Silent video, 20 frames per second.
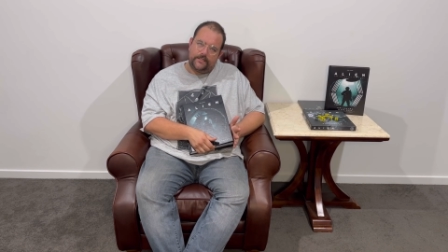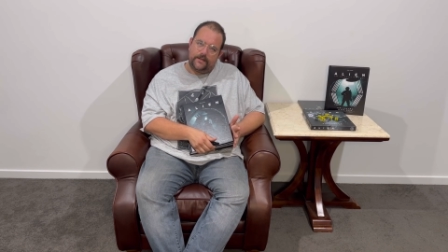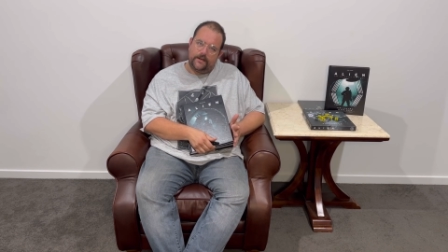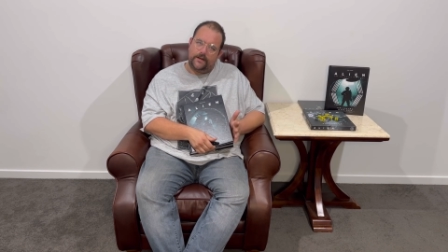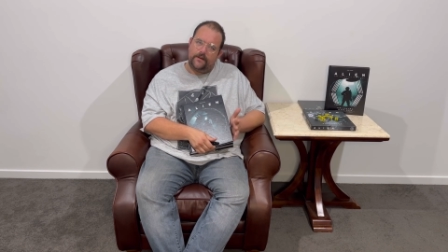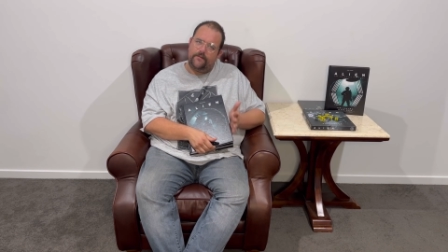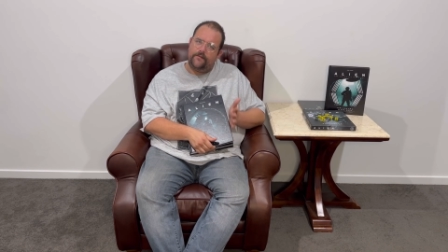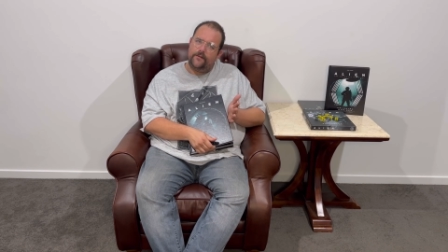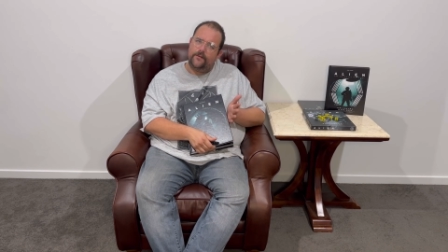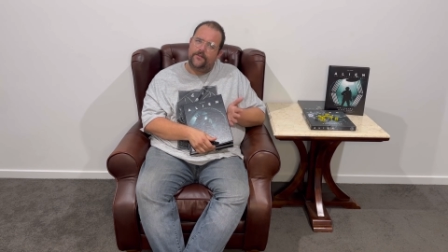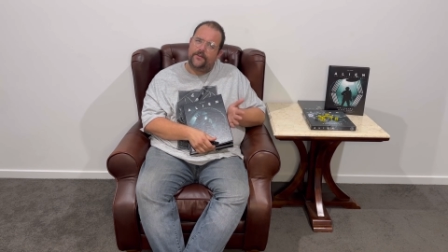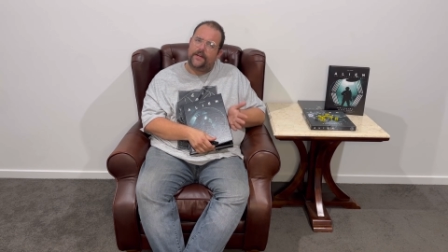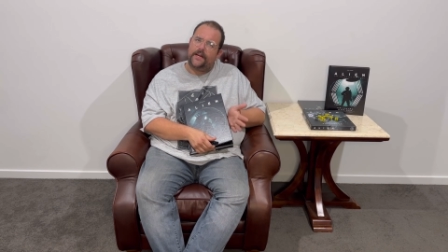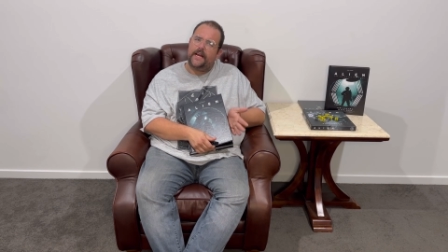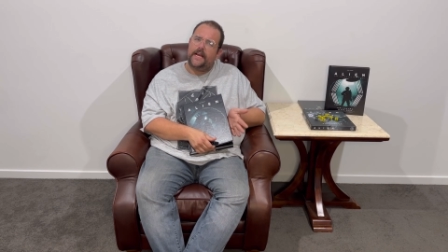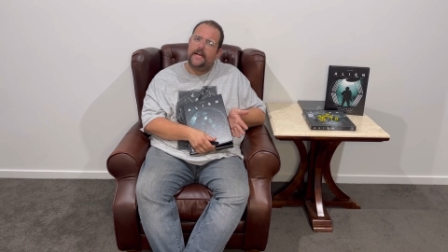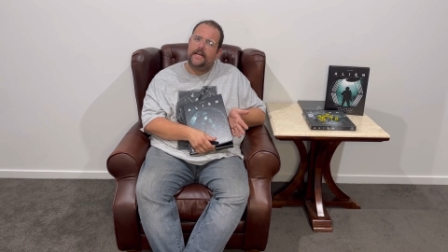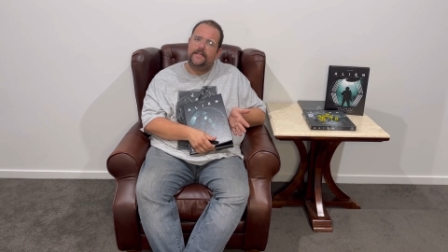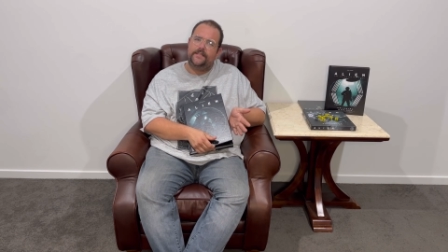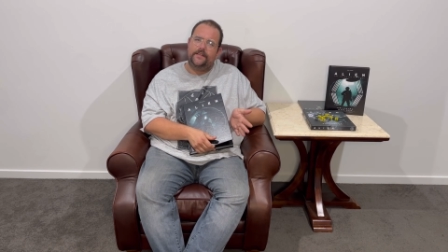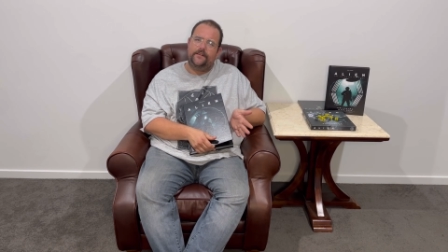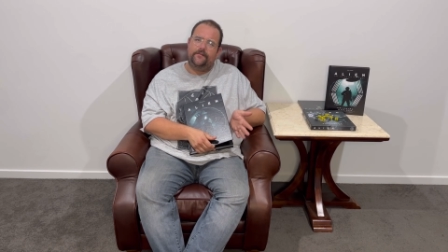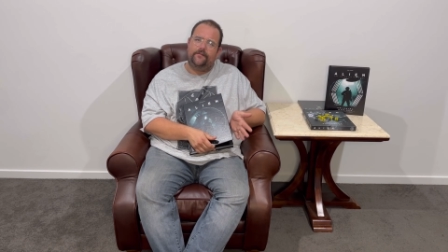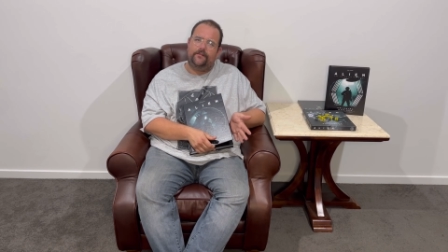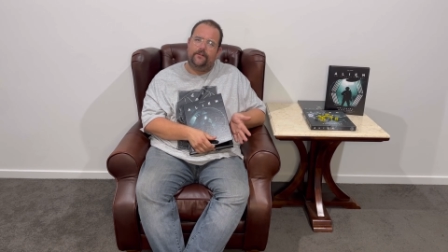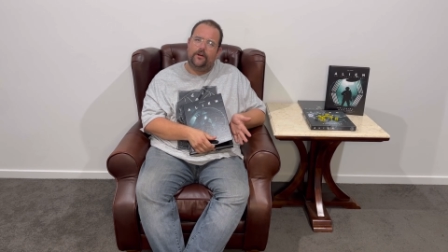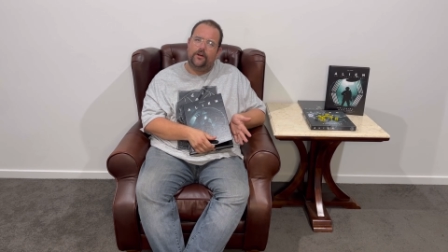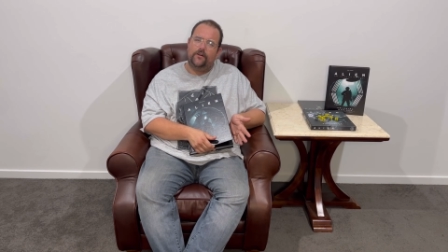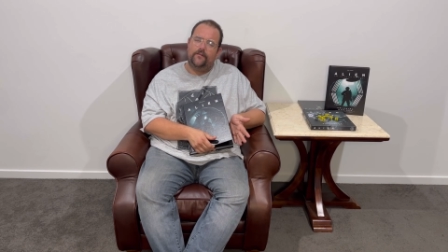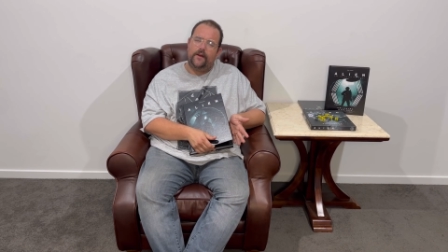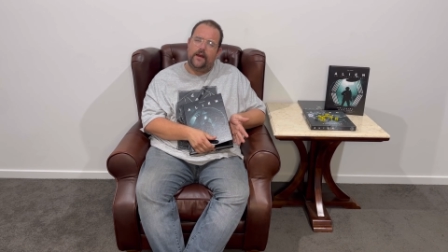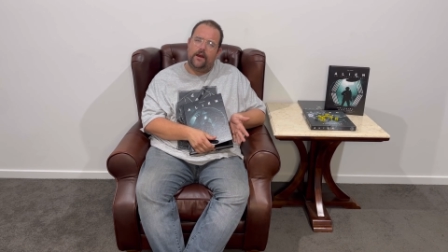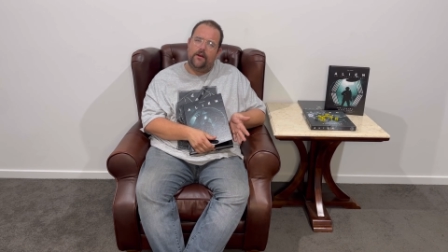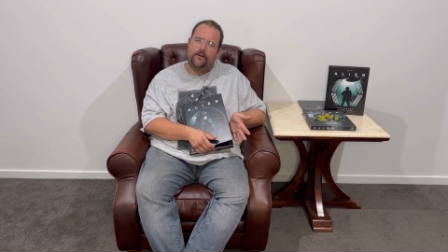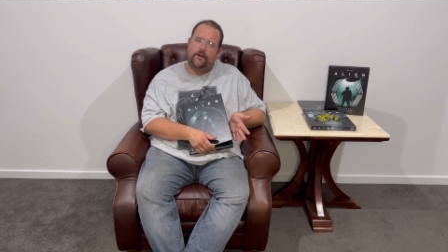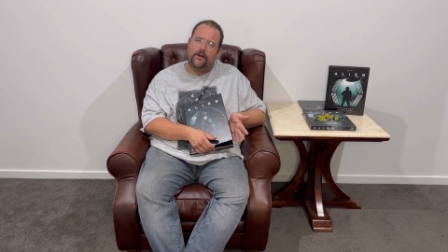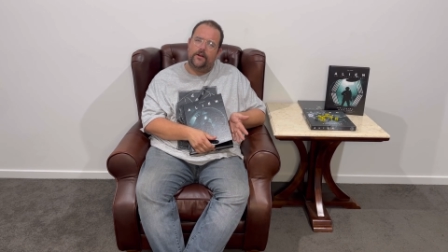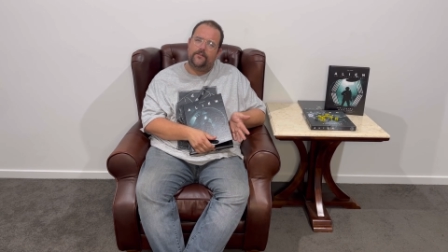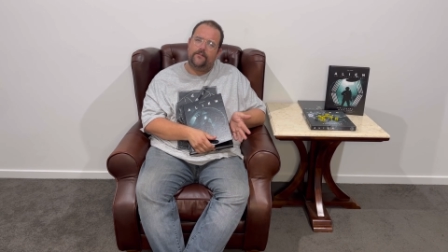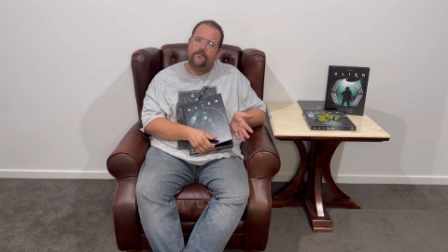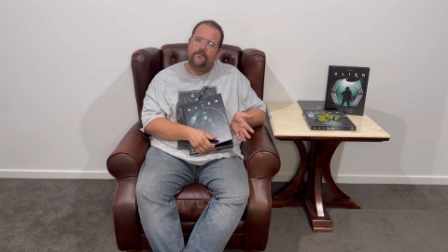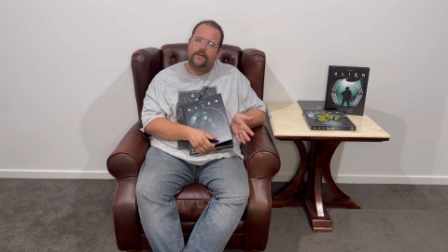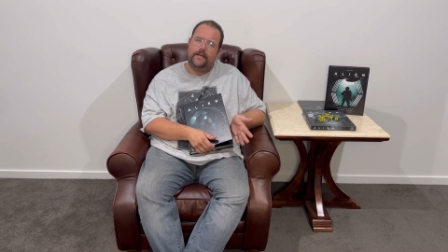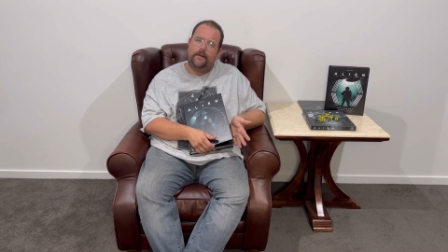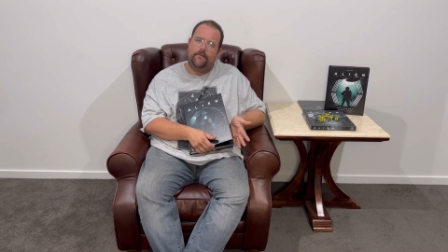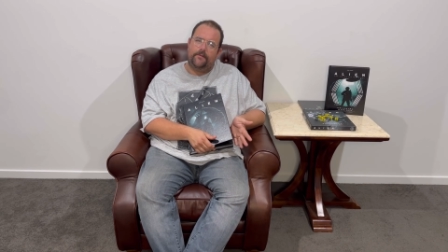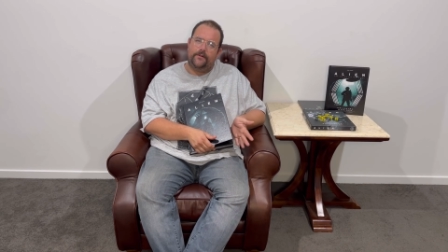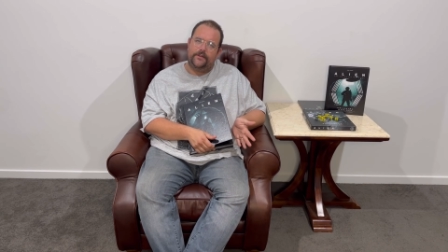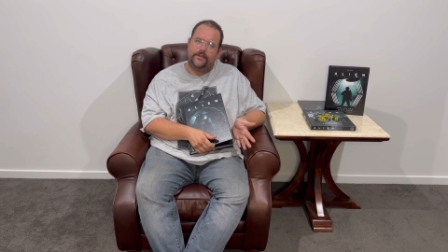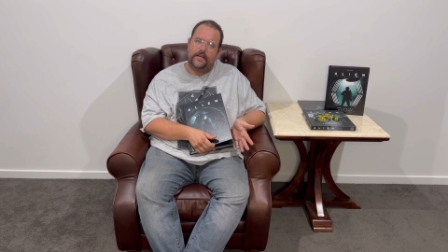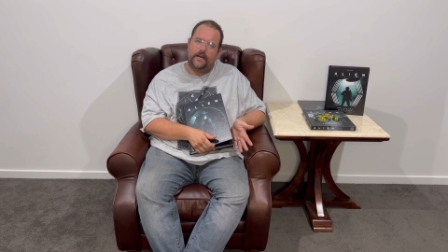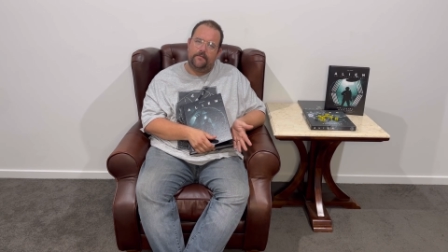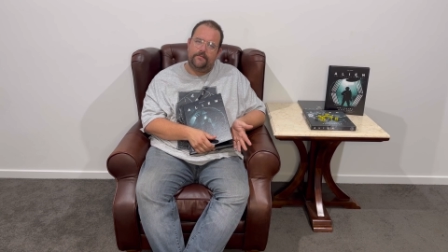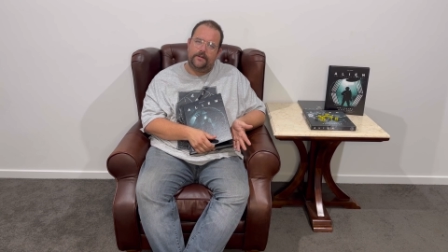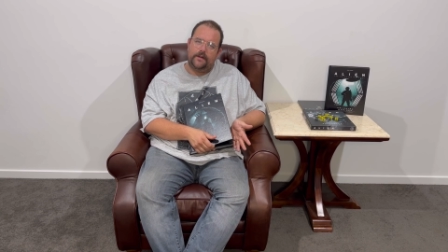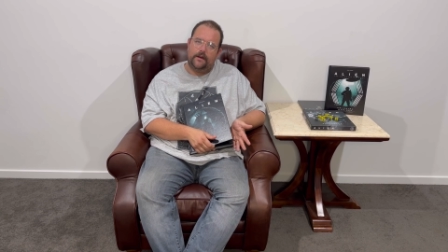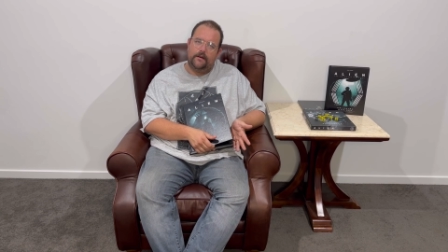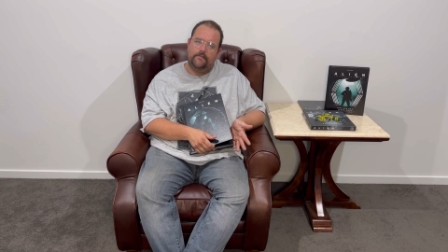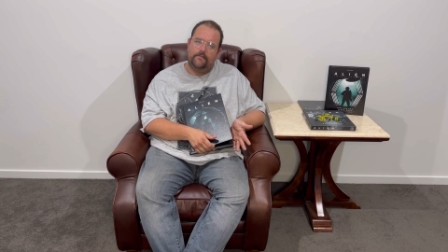and it feels like an easy flow of how it goes from chapter to chapter.